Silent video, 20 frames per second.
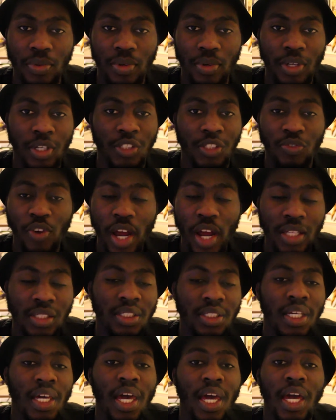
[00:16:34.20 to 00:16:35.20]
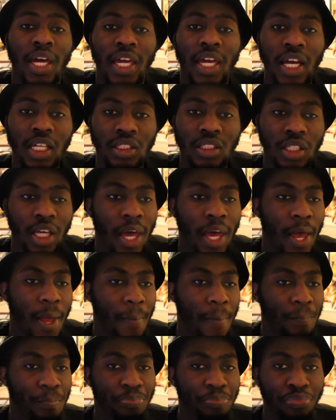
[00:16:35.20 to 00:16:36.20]
his friends. Yes,
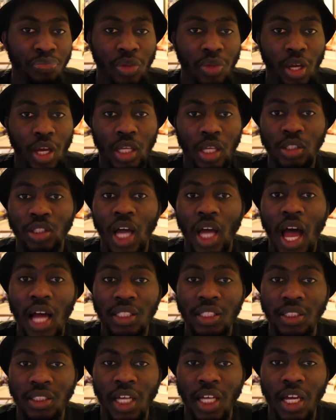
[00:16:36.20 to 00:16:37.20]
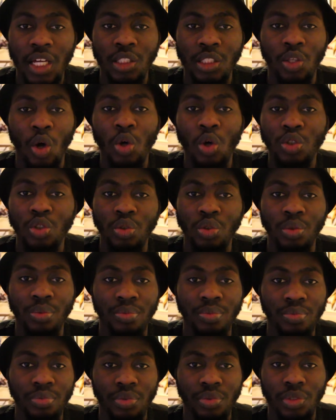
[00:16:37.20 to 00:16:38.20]
and the art style is also
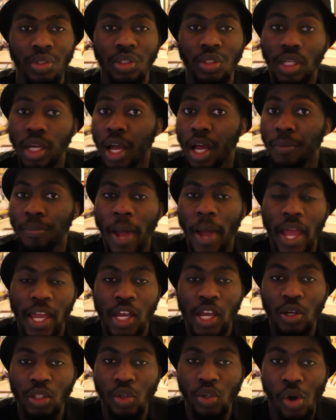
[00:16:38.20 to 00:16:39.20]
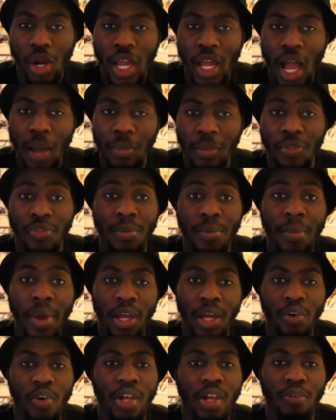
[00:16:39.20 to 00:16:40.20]
by Akira Toriyama,
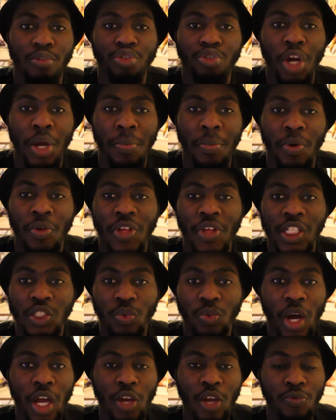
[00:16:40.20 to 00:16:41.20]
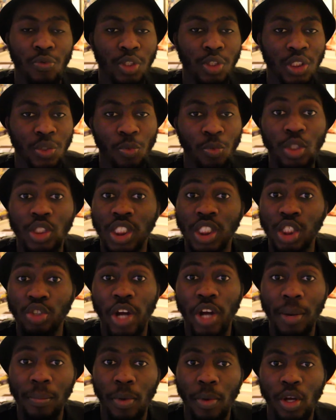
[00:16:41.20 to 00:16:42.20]
the creator of Dragon Ball. That's why if you would see
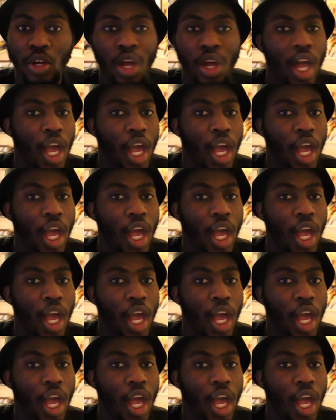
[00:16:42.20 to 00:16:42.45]
Dragon Ball,